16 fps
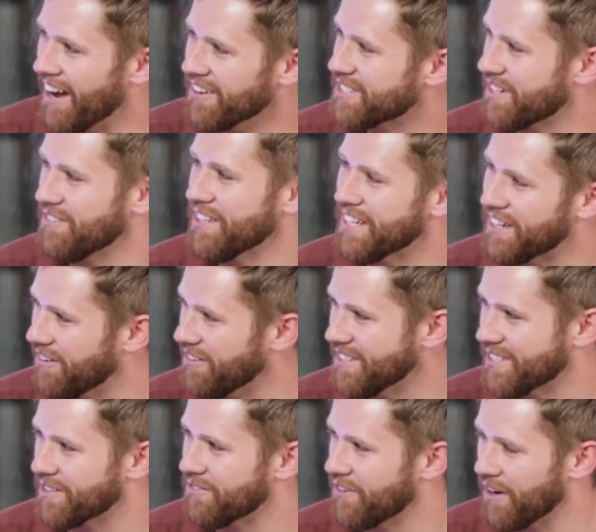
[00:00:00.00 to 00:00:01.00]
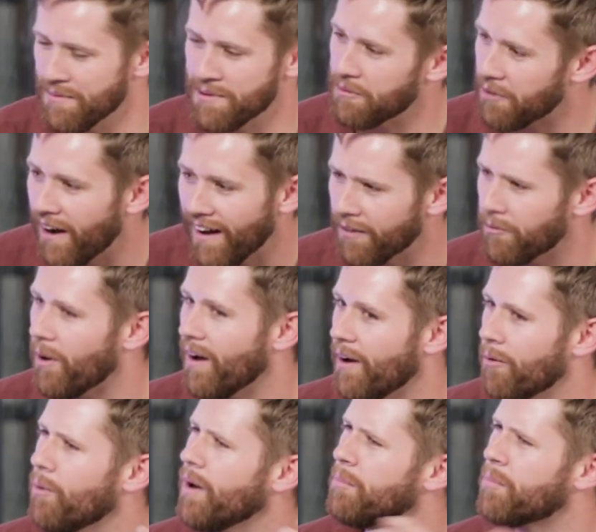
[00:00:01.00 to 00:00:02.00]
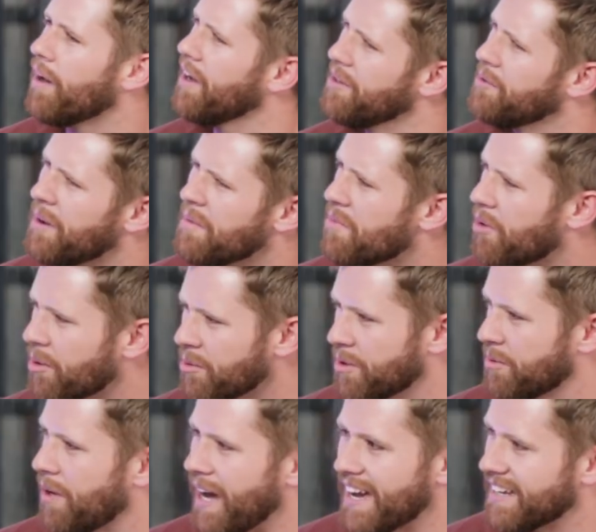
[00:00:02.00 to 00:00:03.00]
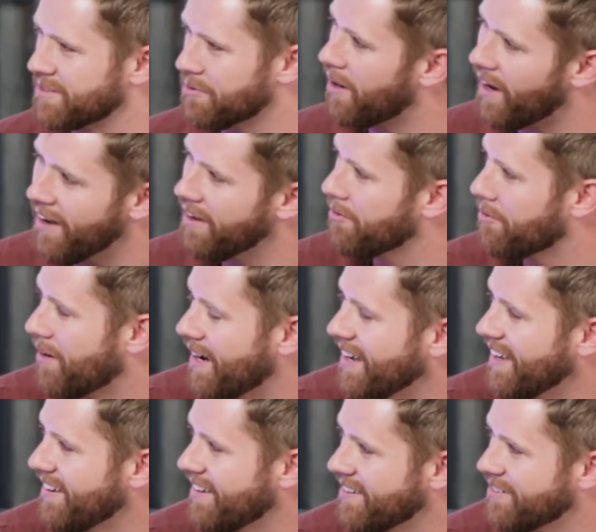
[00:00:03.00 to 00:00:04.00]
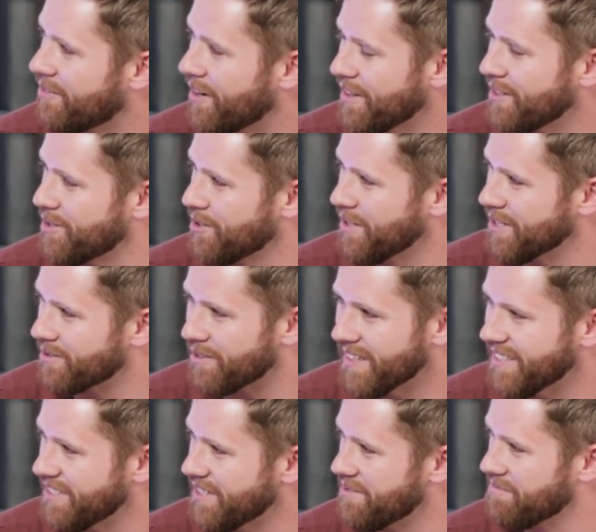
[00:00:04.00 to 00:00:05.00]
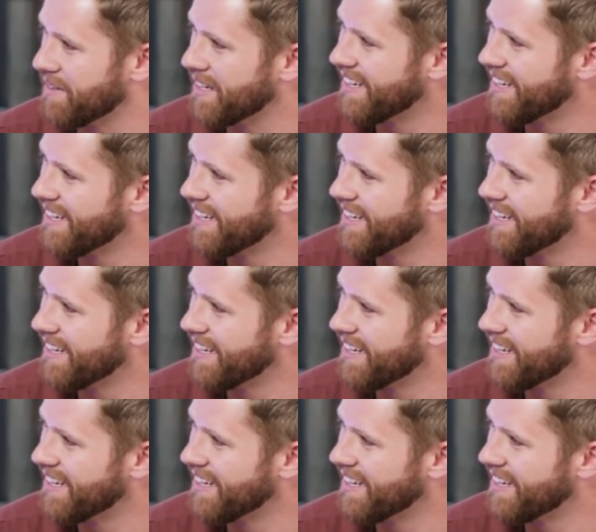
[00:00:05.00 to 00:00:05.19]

How's everything going so far? I mean, why, why what brought you on board with Wax? Why why uh, why the choice? Why the jump?